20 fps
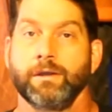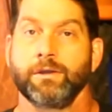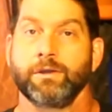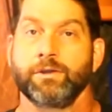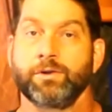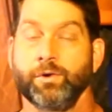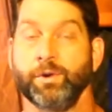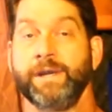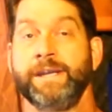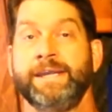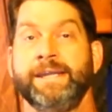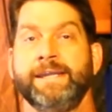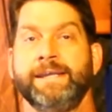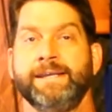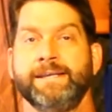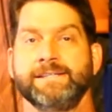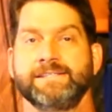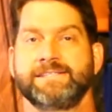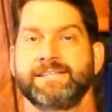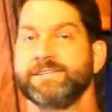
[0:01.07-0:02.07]

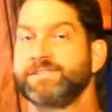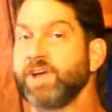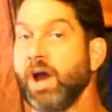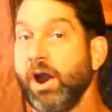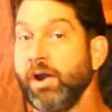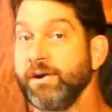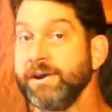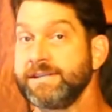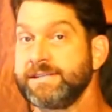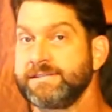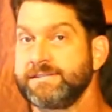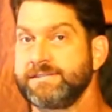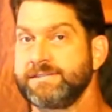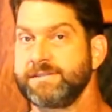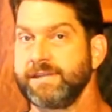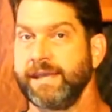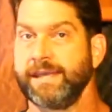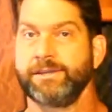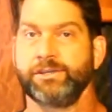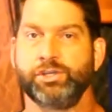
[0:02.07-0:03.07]
Greetings, guitarists
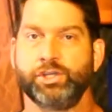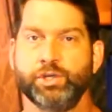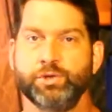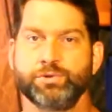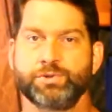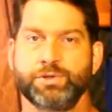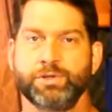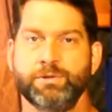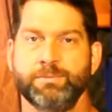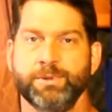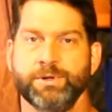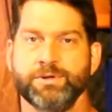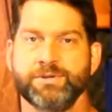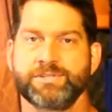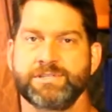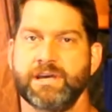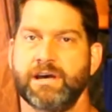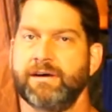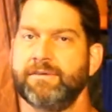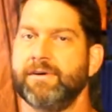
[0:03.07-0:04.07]
and YouTubers
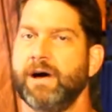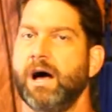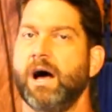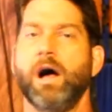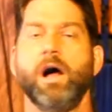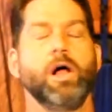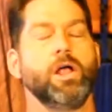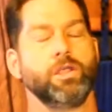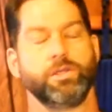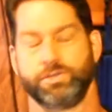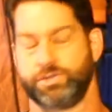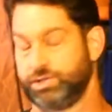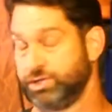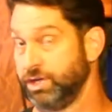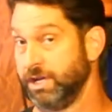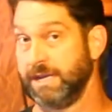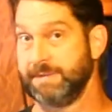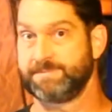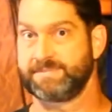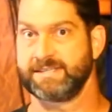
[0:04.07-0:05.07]
of all
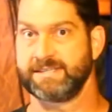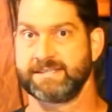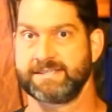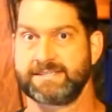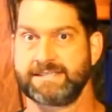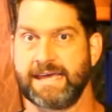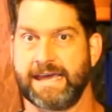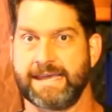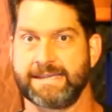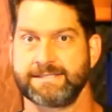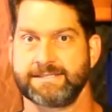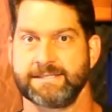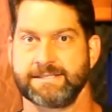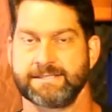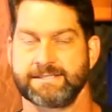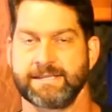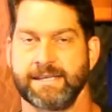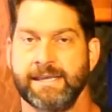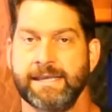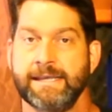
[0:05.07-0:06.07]
shapes and sizes.